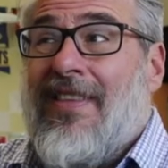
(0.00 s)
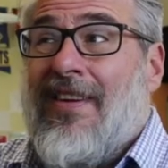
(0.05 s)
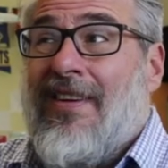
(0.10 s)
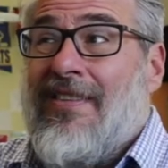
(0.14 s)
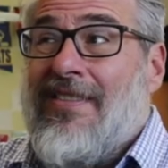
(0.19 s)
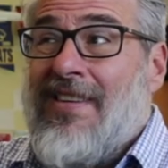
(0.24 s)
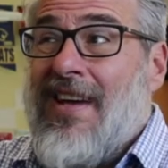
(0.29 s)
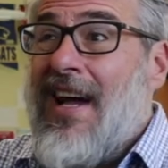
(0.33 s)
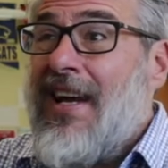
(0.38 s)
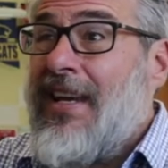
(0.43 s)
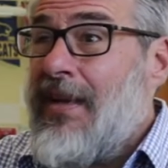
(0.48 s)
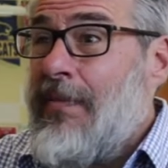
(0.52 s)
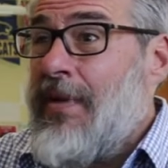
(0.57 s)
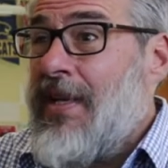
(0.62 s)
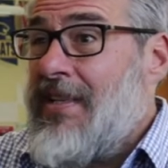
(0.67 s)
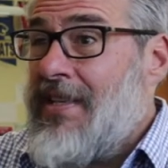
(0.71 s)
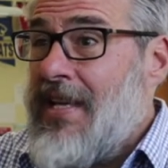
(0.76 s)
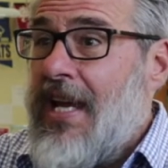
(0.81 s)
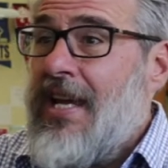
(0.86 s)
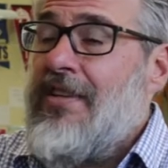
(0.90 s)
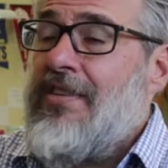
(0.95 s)
their
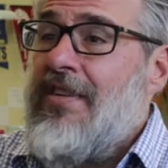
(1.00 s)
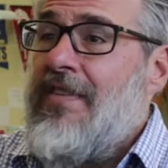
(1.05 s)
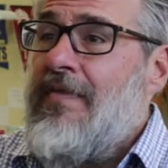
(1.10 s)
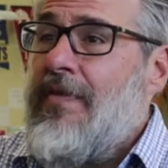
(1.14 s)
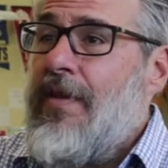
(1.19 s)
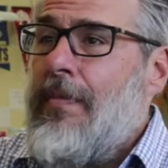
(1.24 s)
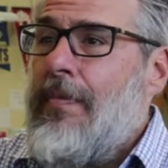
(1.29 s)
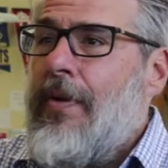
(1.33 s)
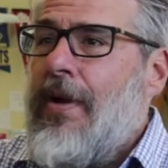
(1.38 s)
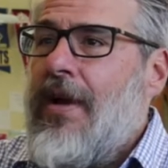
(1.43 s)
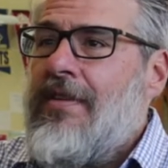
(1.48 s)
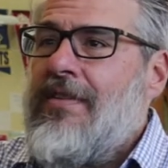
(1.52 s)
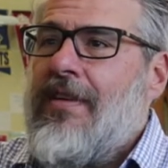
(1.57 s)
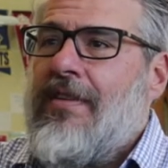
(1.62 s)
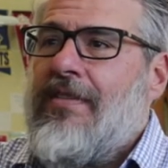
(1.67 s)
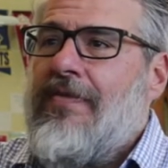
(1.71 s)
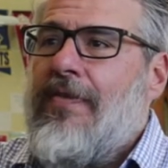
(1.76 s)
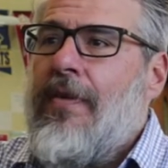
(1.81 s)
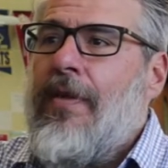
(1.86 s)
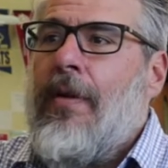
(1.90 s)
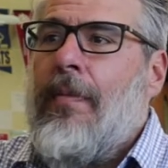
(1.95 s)
documentation of their
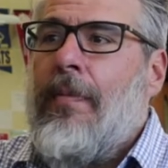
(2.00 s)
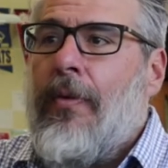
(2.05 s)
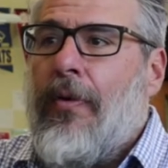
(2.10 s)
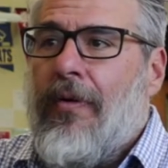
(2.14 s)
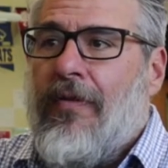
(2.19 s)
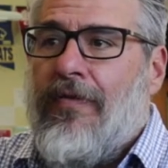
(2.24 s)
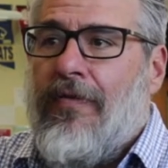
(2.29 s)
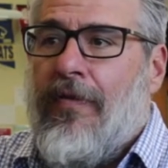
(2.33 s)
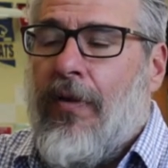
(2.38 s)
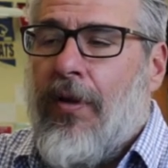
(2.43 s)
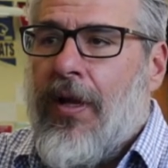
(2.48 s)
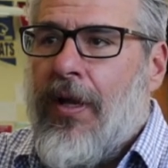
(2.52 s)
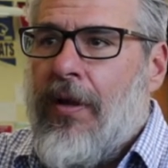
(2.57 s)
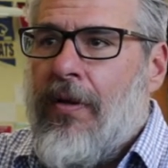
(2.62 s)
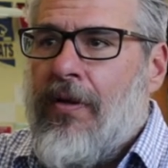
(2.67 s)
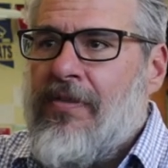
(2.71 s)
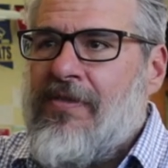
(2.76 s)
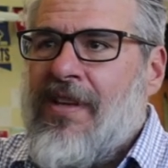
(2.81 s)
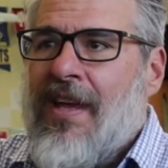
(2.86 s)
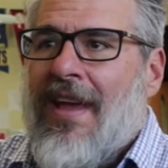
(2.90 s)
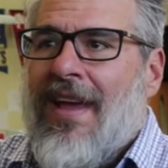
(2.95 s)
projects for their
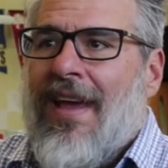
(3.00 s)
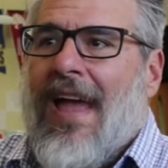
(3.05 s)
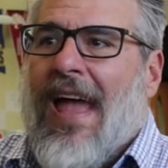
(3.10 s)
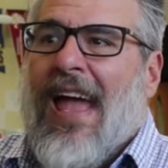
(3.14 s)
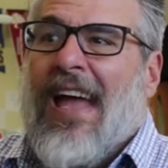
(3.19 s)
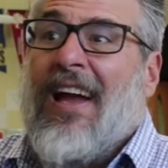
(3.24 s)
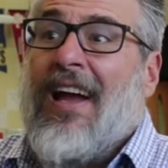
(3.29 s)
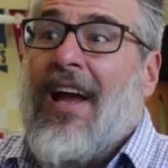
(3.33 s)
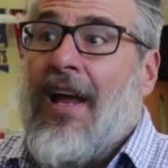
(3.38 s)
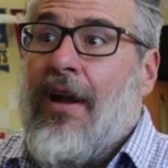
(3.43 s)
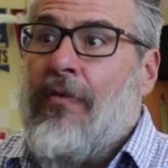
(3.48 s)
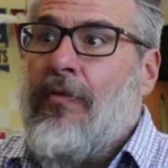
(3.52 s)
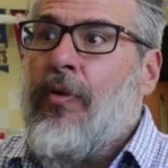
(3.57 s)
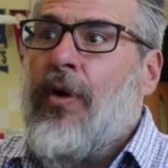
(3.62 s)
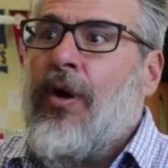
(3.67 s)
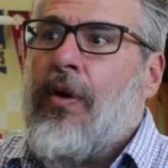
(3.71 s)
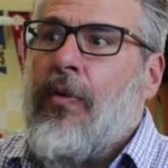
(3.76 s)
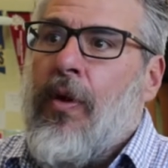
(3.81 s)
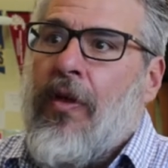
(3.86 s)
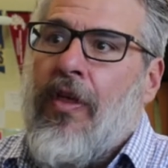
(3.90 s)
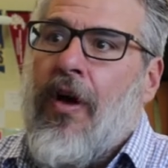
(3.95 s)
portfolios, and kind of
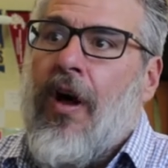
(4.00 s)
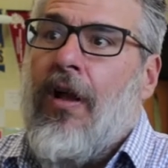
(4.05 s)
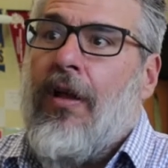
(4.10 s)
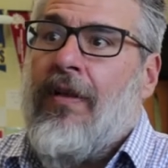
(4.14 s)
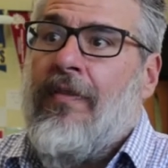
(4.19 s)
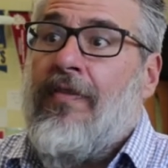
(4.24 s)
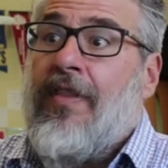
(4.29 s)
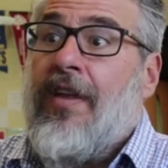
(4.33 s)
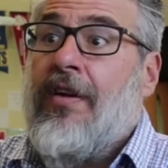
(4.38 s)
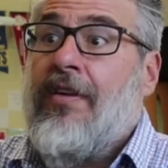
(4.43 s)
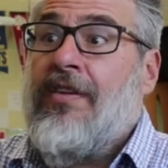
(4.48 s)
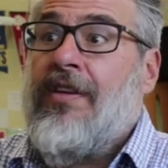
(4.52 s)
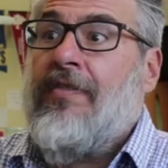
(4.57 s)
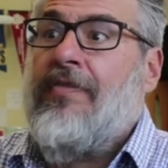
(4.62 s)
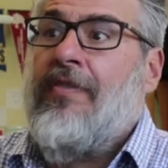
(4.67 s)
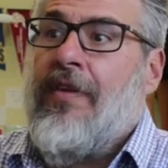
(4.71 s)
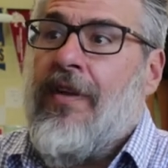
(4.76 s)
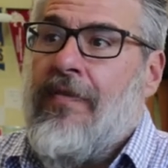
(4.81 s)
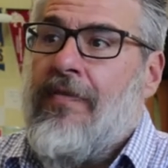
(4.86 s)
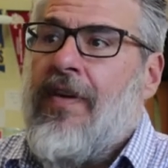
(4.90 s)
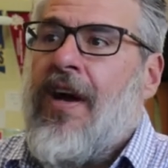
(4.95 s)
work with all of their
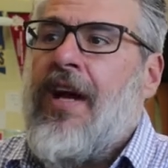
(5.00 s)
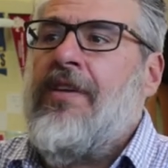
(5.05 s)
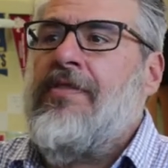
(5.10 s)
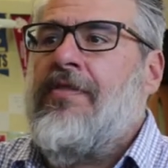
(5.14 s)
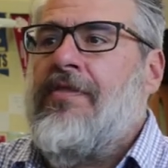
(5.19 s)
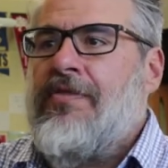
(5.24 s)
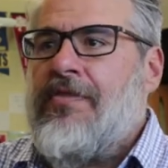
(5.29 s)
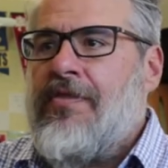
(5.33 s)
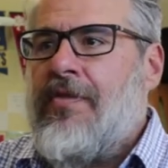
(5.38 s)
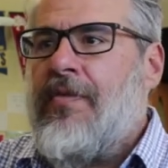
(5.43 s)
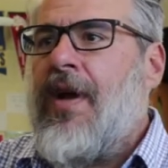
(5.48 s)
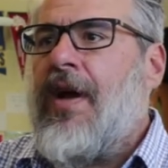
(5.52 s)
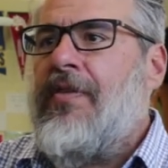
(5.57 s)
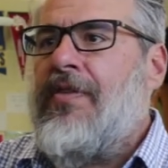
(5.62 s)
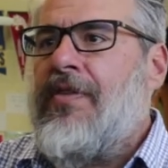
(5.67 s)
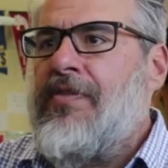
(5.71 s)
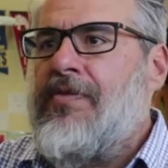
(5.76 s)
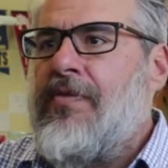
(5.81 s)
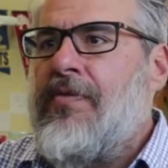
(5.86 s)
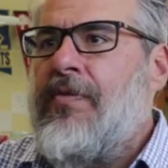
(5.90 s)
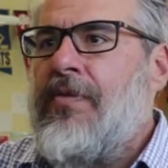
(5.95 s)
different advisors throughout
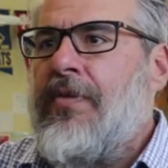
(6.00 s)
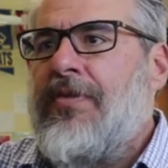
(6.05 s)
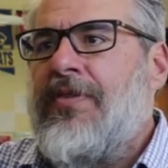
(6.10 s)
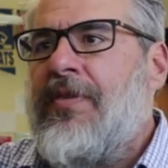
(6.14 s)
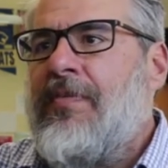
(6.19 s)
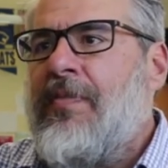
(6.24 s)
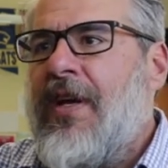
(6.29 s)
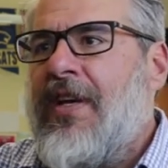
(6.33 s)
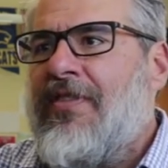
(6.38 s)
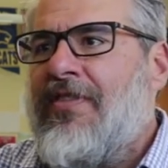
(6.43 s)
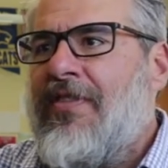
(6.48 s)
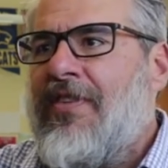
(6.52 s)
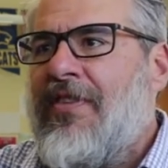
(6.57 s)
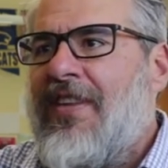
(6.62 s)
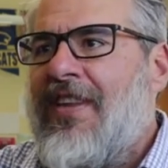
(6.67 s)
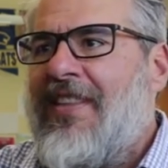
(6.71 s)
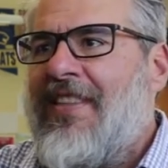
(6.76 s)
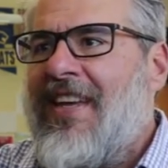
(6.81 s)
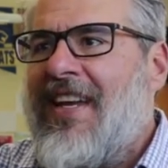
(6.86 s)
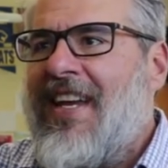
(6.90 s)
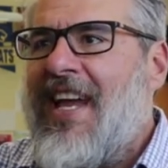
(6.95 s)
the school to make sure
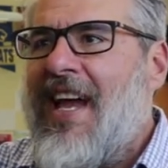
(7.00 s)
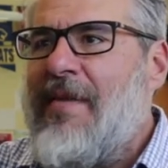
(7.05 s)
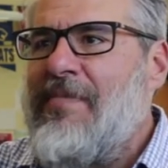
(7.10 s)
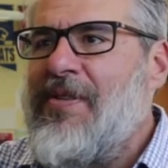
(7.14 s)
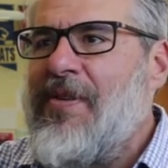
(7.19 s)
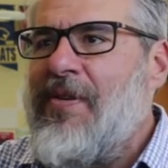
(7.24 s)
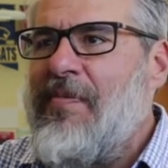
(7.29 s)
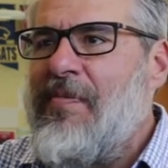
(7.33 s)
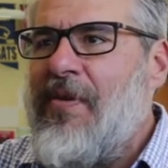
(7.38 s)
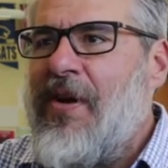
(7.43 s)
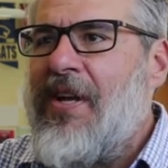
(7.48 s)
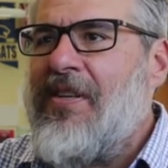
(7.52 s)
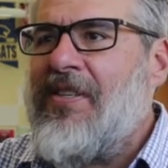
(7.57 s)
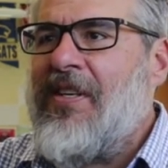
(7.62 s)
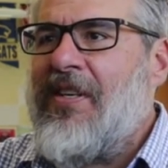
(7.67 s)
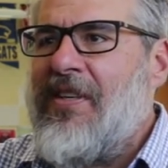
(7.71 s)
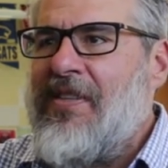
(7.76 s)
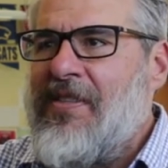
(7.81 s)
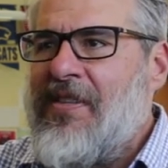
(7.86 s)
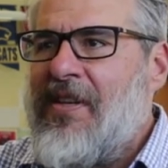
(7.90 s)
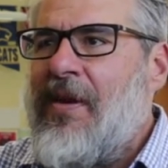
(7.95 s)
that the capstone
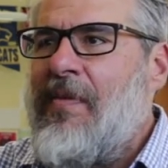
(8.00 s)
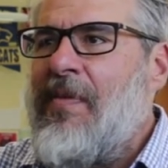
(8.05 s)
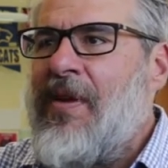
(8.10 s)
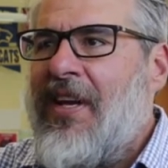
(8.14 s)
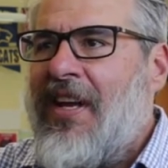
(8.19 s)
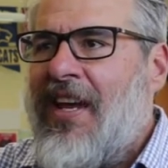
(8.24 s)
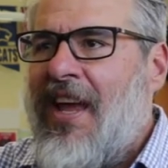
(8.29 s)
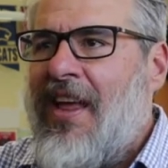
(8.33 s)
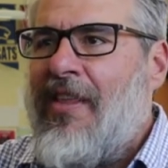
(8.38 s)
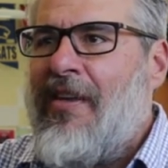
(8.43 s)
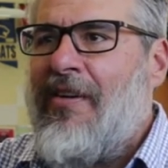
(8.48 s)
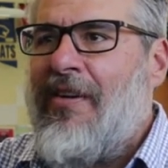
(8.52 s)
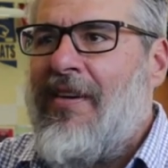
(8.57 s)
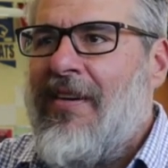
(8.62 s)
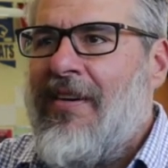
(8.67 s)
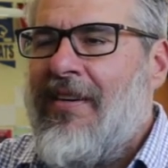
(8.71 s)
project is coming together.